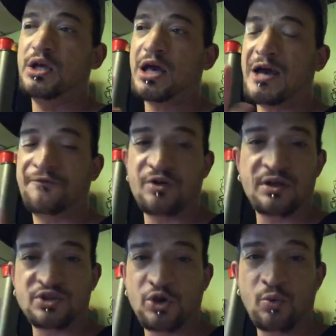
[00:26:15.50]
after
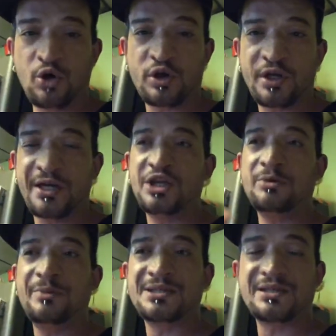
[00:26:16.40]
there's no water in it,
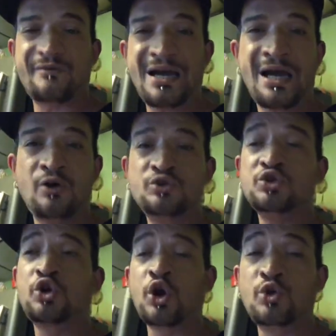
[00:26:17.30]
you mix it around,
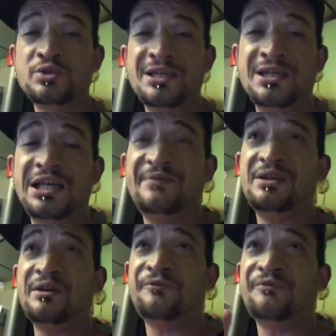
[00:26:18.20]
you close it, you leave it
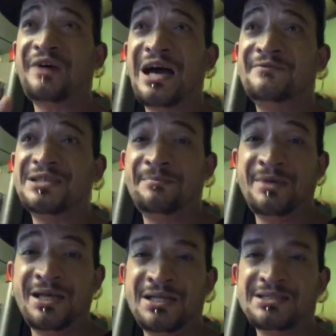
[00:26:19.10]
there for 5-10
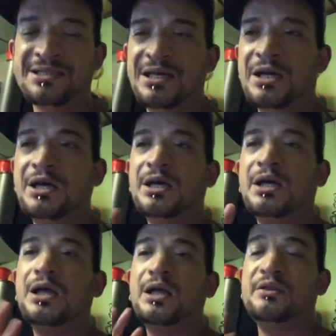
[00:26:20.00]
minutes,
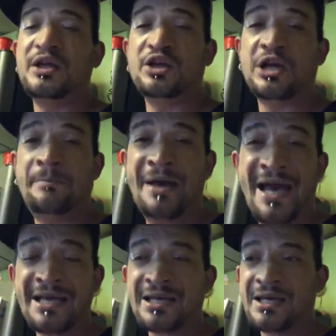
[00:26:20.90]
then you come
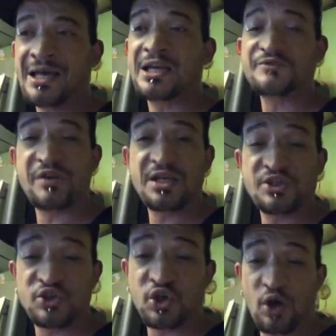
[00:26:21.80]
back and it's ready
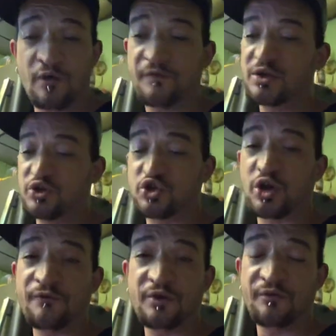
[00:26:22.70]
to serve. You shut
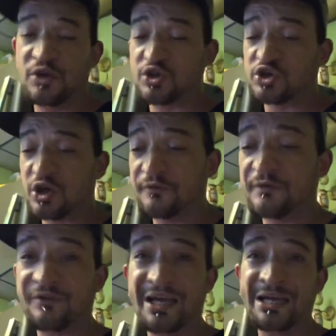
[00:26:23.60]
off the
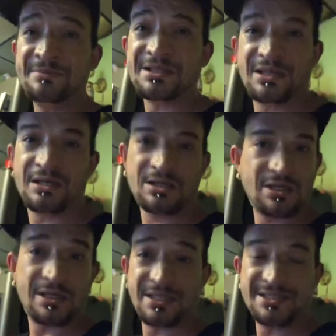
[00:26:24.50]
flames,
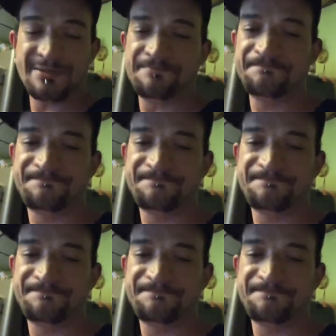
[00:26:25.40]
and that's it.